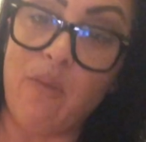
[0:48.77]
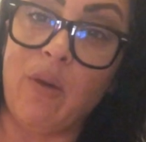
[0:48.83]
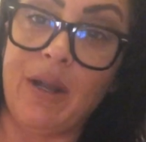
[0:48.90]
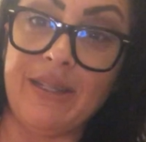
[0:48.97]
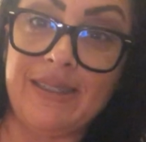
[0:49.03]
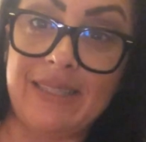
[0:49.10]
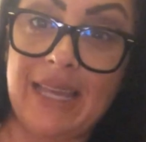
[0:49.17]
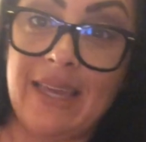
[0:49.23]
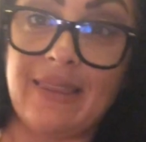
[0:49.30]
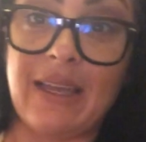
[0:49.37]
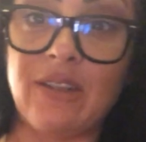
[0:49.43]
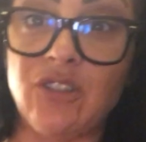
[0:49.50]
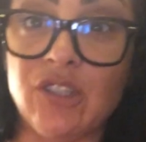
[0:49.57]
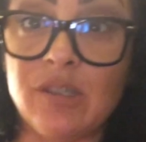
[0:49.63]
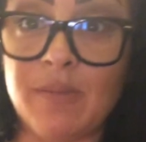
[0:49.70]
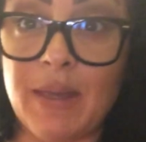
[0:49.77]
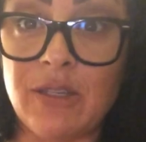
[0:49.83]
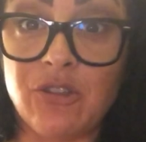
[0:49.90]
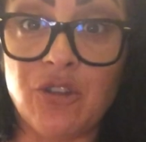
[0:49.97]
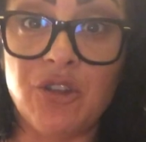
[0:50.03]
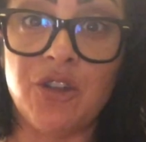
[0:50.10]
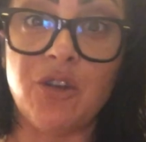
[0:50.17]
I want to say that just make
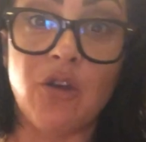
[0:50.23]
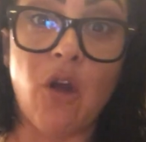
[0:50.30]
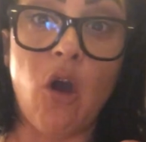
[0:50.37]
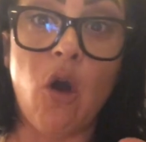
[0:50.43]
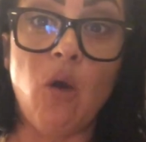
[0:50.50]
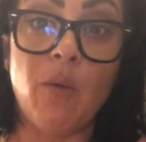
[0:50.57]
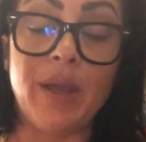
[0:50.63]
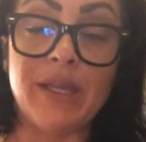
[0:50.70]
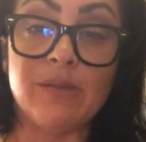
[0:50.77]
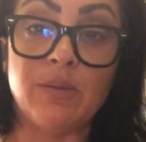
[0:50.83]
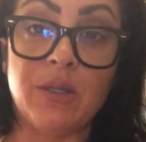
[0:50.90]
sure you're always,